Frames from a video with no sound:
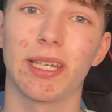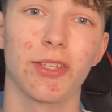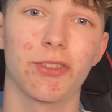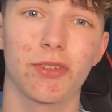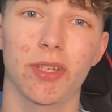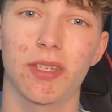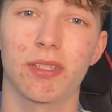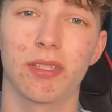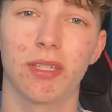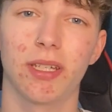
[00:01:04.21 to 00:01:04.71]

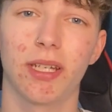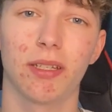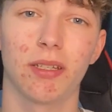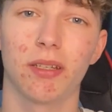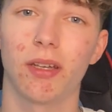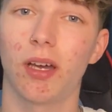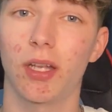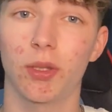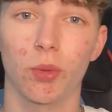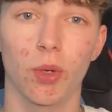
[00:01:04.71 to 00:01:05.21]
interested in,
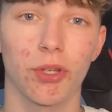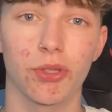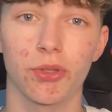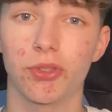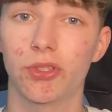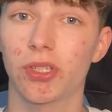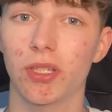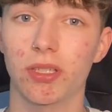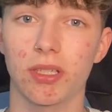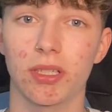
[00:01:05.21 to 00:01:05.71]
otherwise you're
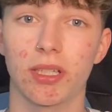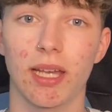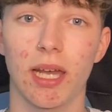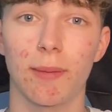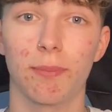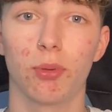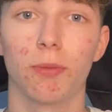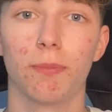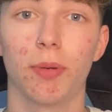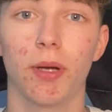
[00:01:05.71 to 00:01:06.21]
just going to
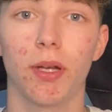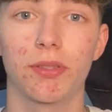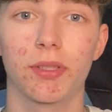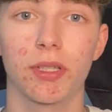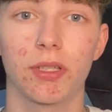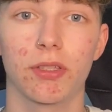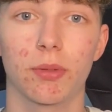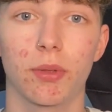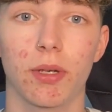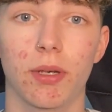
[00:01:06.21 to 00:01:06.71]
get bored
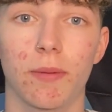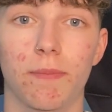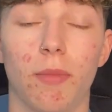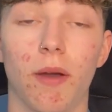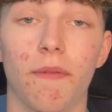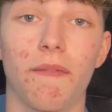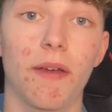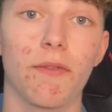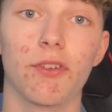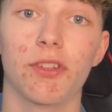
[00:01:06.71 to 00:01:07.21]
posting to it.
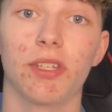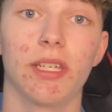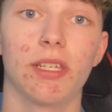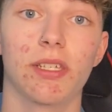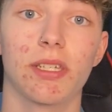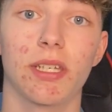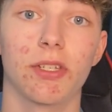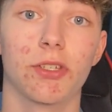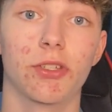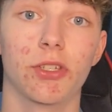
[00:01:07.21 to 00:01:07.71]
My favorite
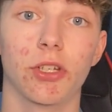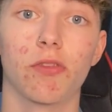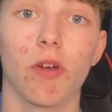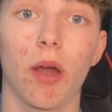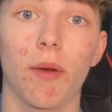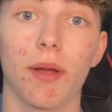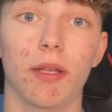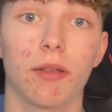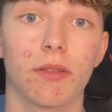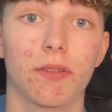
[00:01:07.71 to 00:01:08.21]
niches to
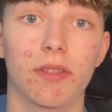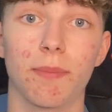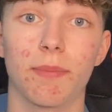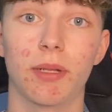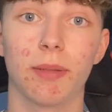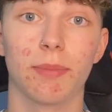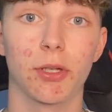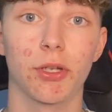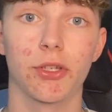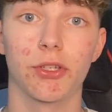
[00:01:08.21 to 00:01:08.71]
grow in,
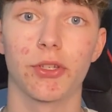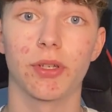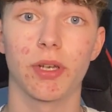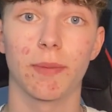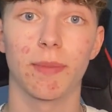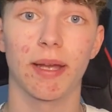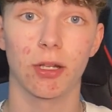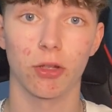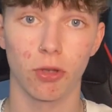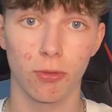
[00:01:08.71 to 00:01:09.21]
simply because you
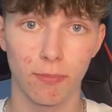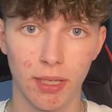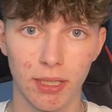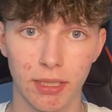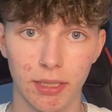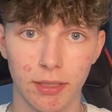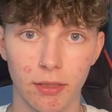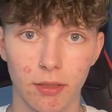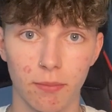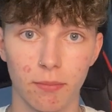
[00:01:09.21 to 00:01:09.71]
can make a lot of
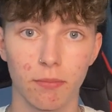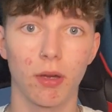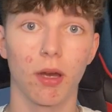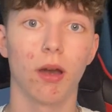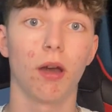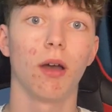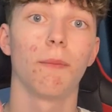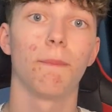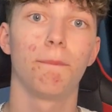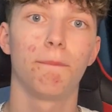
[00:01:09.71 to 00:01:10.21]
money in them,
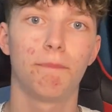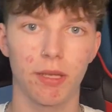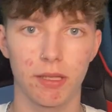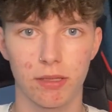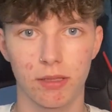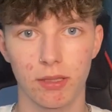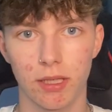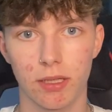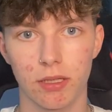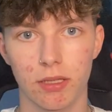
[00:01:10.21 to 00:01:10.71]
are
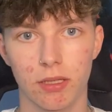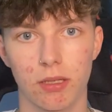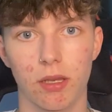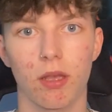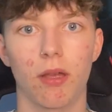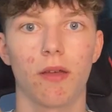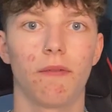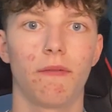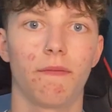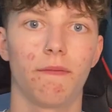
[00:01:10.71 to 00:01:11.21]
business,
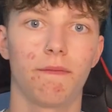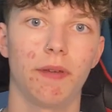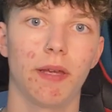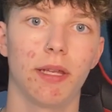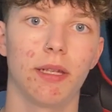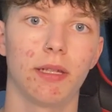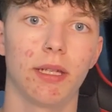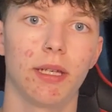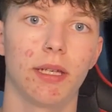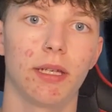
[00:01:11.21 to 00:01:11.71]

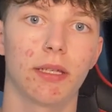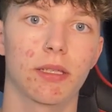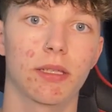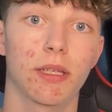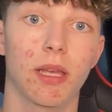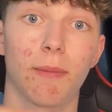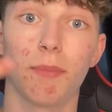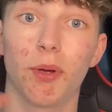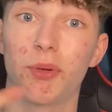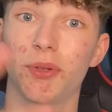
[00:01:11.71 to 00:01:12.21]

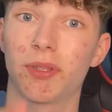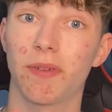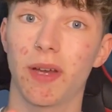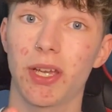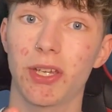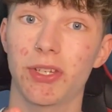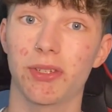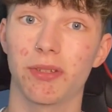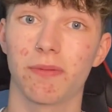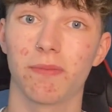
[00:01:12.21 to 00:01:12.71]
fitness, and
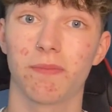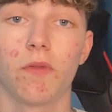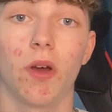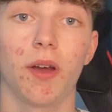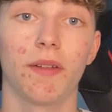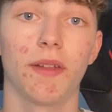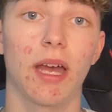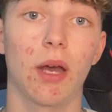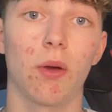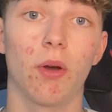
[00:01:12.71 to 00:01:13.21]
motivation.
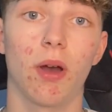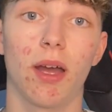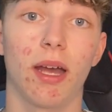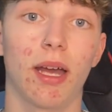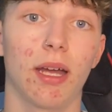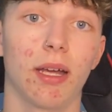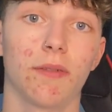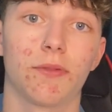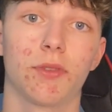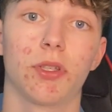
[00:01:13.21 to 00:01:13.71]
Right now I
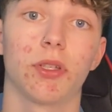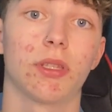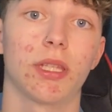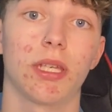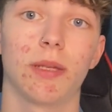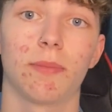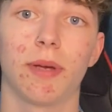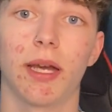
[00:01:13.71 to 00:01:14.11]
have 2 theme